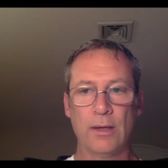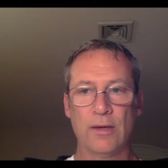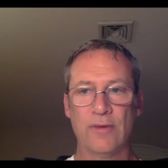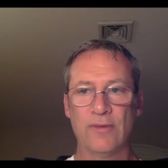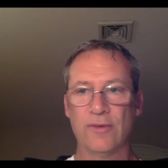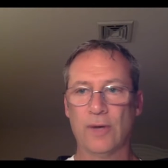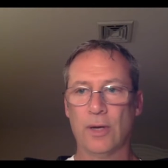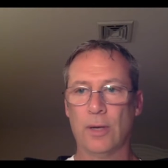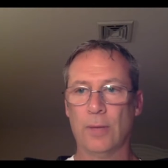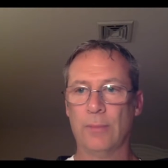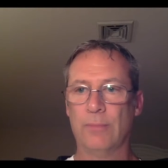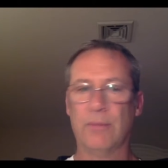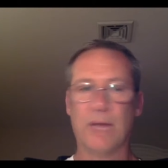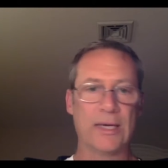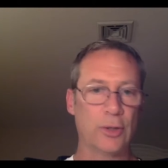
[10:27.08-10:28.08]

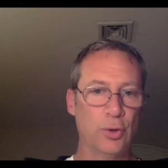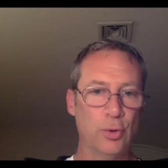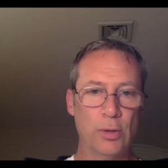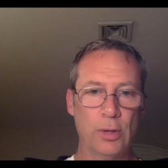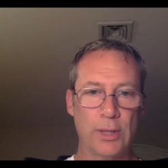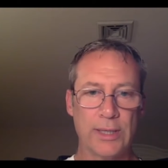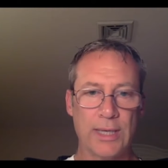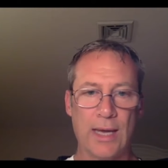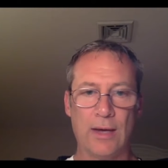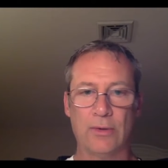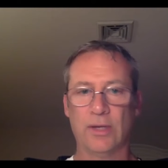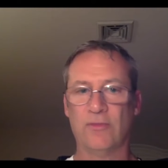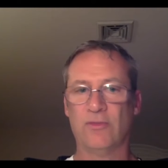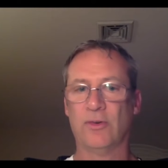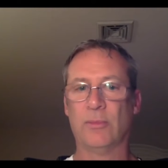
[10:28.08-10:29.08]
from my Google account
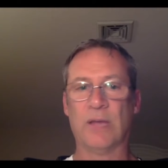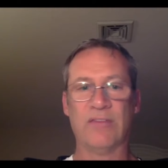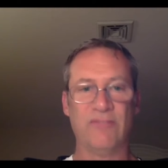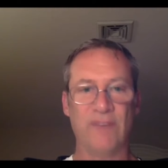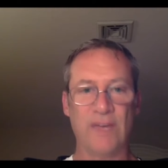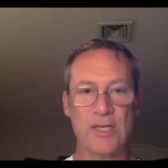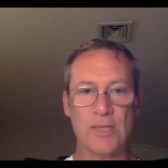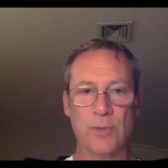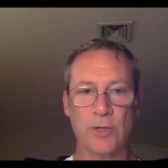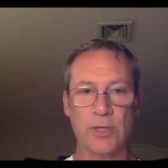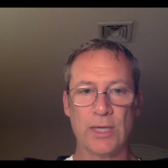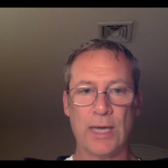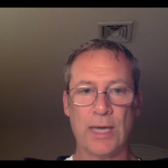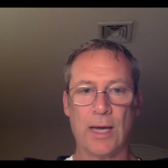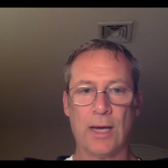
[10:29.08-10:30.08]
and from my Facebook
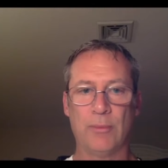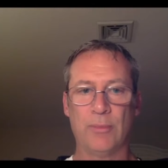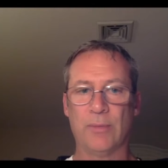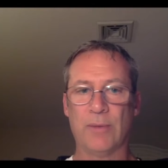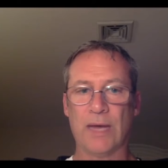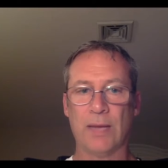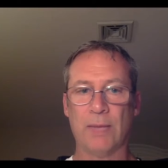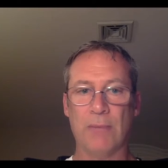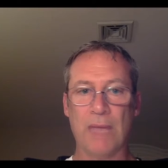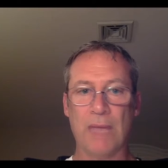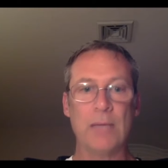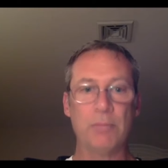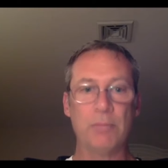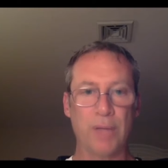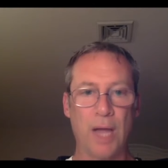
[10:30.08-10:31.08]
account, but my
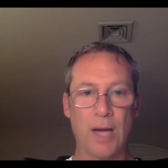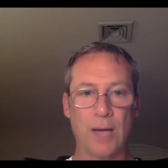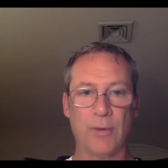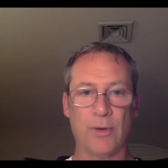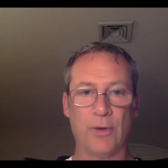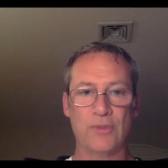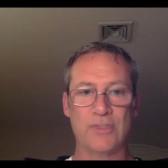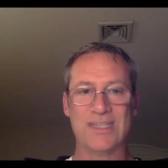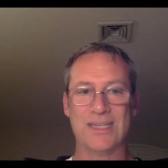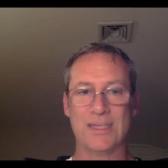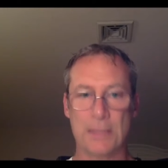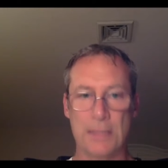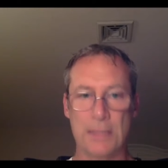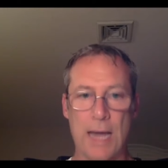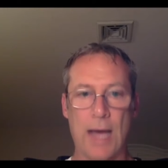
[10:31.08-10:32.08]
main blog post did
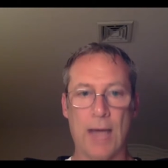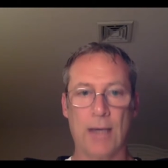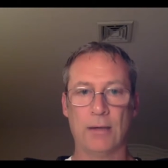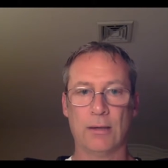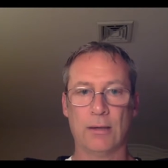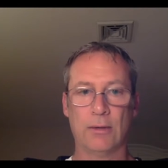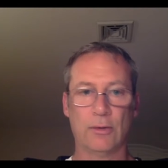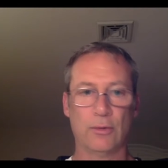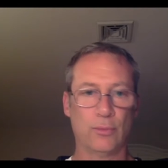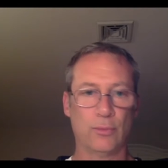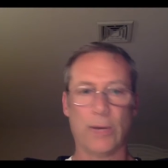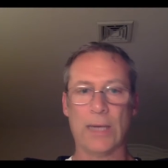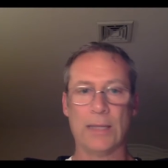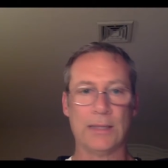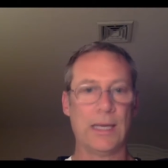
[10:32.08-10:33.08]
not
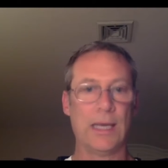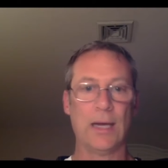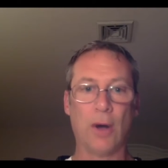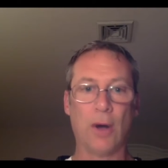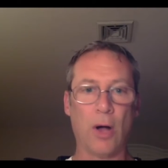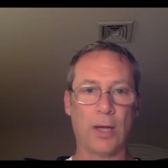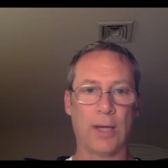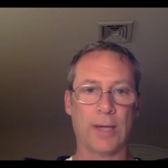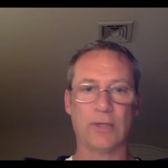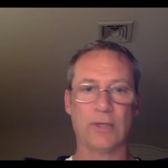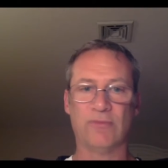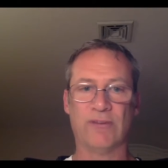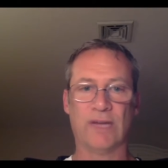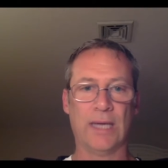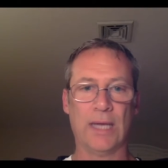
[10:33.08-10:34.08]
rate at all. I
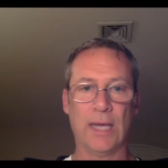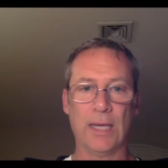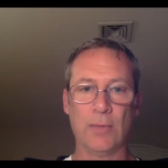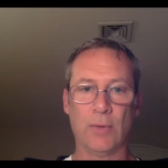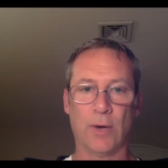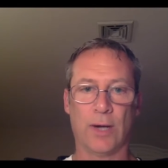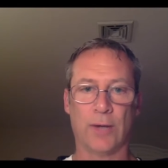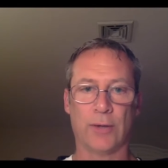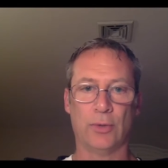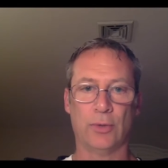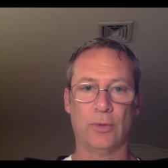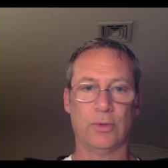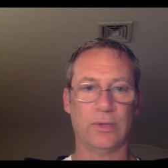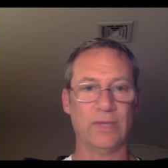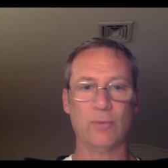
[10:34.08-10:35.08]
couldn't find it anywhere on
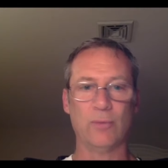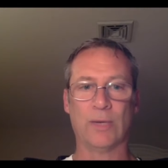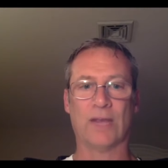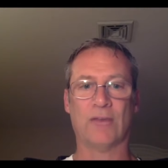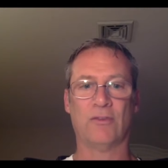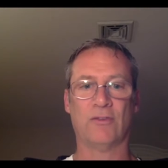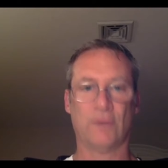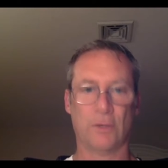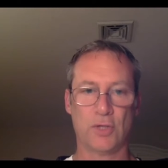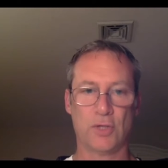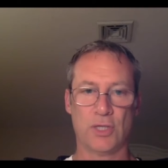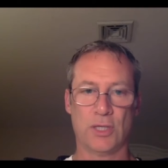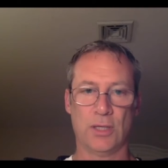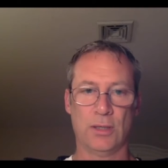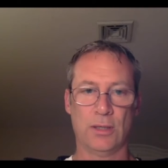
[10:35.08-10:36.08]
Google, even when I searched it.